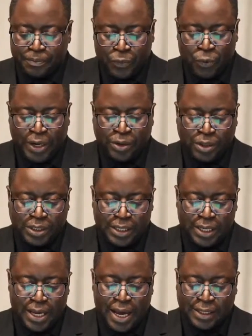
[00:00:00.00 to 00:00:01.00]
were not
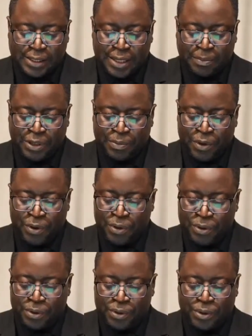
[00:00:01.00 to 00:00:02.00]

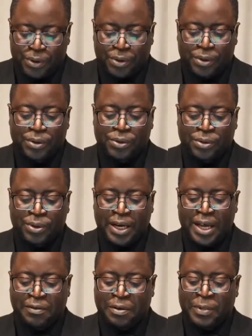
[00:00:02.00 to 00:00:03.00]
acceptable to the
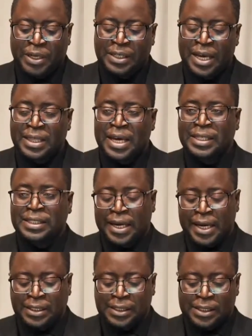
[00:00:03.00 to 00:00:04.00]
government, and thus
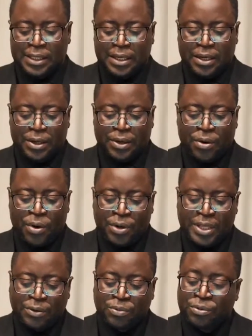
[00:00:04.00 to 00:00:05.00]
urge all
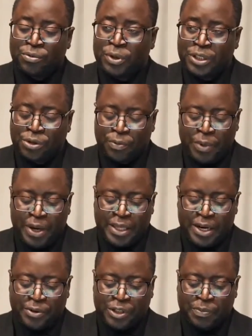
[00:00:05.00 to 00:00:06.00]
that would wish to pay
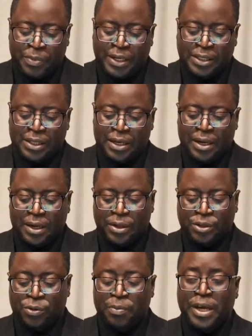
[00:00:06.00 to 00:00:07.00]
their respect
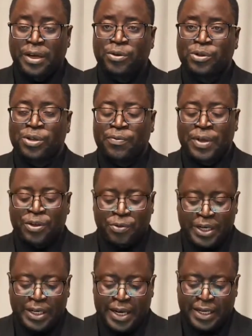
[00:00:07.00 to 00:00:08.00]
to make use of the
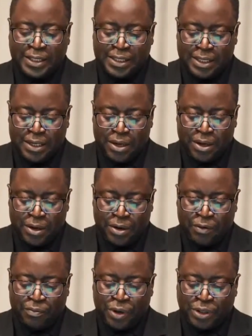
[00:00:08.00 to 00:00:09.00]
3 days
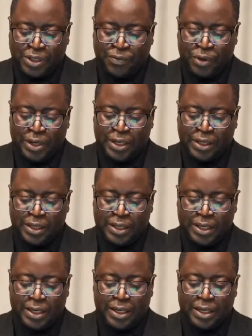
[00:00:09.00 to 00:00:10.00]
of body viewing
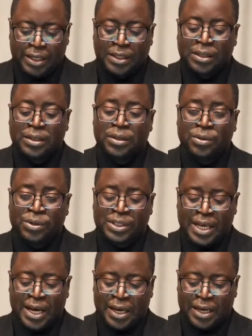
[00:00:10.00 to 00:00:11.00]
in
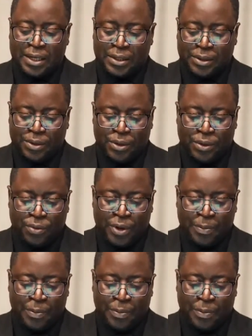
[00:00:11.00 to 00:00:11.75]
Lusaka. We